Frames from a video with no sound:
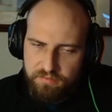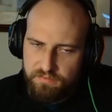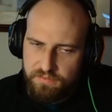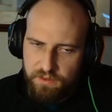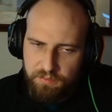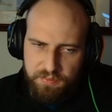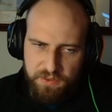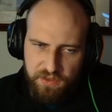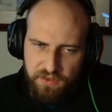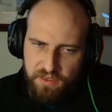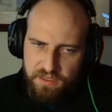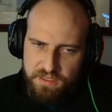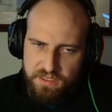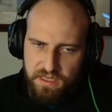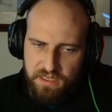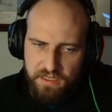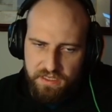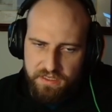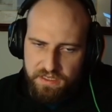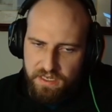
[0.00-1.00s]
Computer does not
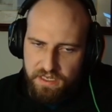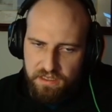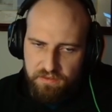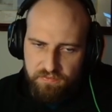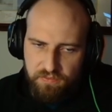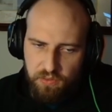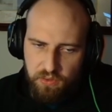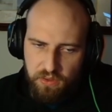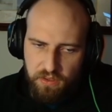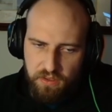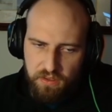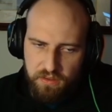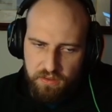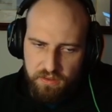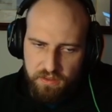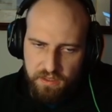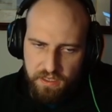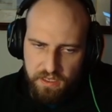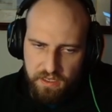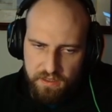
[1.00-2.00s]
like 94.
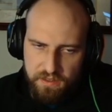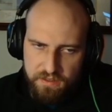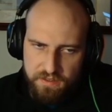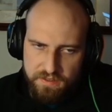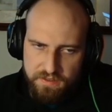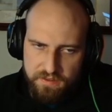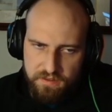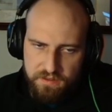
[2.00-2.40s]
Yeah, this.